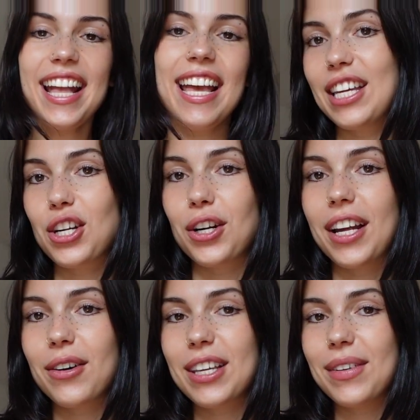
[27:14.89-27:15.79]
It turned
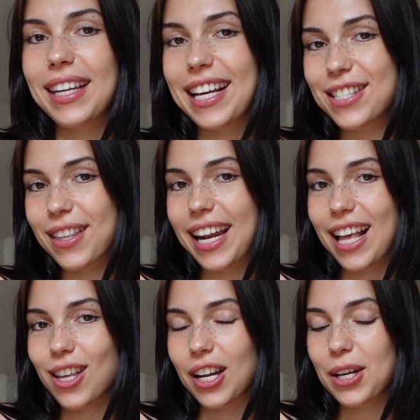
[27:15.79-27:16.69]
out even nicer than I
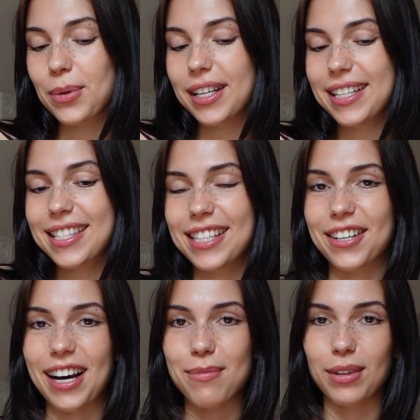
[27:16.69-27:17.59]
thought it would, so
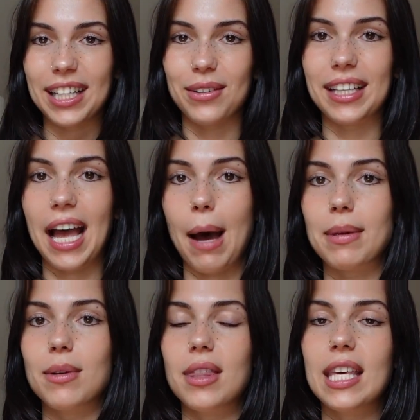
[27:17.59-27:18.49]
I'm really, really
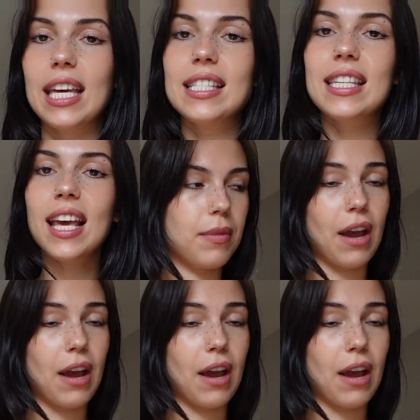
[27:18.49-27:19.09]
happy with it.